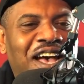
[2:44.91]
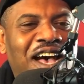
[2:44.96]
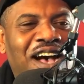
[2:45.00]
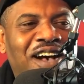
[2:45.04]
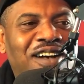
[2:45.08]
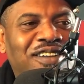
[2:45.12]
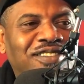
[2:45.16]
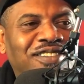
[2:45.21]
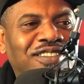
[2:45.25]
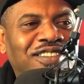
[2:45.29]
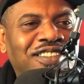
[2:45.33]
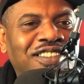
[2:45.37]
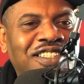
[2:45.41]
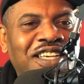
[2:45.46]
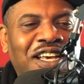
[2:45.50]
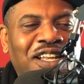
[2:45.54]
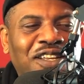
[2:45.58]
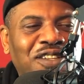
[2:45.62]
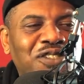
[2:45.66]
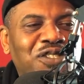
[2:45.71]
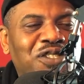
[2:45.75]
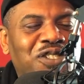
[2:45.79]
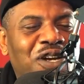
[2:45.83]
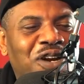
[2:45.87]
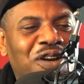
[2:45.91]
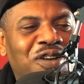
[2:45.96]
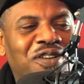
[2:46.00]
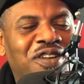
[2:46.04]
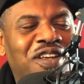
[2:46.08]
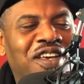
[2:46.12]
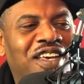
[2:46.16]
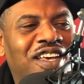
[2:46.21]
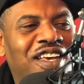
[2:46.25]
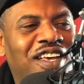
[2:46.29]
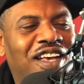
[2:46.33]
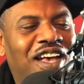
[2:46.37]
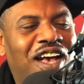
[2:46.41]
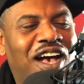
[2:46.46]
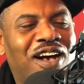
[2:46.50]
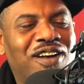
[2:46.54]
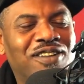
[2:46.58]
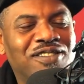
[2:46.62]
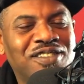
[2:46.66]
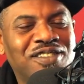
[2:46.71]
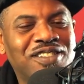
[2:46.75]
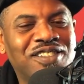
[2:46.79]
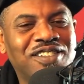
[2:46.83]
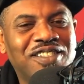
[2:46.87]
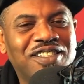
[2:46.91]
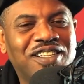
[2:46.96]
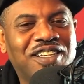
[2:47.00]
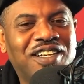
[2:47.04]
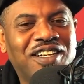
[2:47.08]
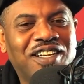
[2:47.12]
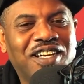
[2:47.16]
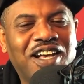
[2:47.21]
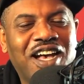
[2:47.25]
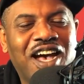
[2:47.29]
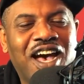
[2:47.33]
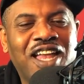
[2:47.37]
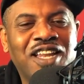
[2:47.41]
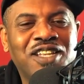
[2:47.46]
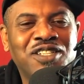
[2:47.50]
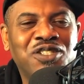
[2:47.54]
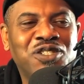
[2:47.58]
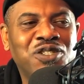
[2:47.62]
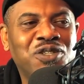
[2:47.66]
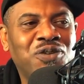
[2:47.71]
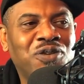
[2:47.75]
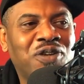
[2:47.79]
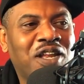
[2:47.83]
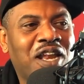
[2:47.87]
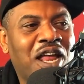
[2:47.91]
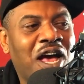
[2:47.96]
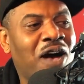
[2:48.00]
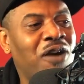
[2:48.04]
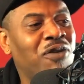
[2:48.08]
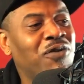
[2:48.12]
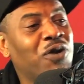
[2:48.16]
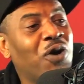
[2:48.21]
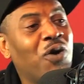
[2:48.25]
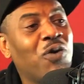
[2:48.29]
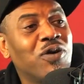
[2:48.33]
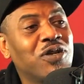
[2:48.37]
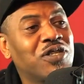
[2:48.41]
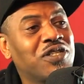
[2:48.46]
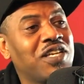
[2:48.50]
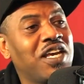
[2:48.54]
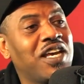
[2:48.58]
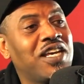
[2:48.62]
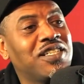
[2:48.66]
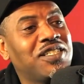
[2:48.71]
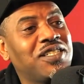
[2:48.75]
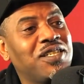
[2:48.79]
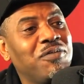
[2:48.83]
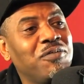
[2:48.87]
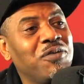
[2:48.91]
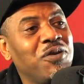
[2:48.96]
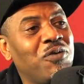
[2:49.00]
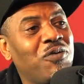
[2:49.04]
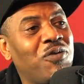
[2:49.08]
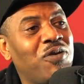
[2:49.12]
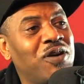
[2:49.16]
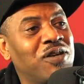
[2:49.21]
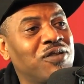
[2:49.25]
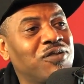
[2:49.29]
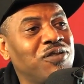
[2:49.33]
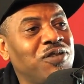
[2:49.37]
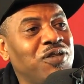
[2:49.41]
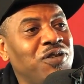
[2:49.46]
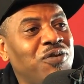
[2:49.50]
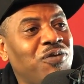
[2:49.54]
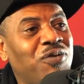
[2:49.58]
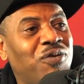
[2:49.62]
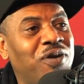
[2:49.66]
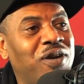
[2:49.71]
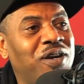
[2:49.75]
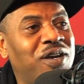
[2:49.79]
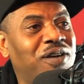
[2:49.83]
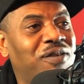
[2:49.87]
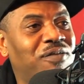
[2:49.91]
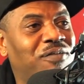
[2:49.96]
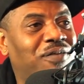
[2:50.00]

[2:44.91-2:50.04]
I was a yellow shirt. I was a college unit. I don't know what San Simeon was when you went.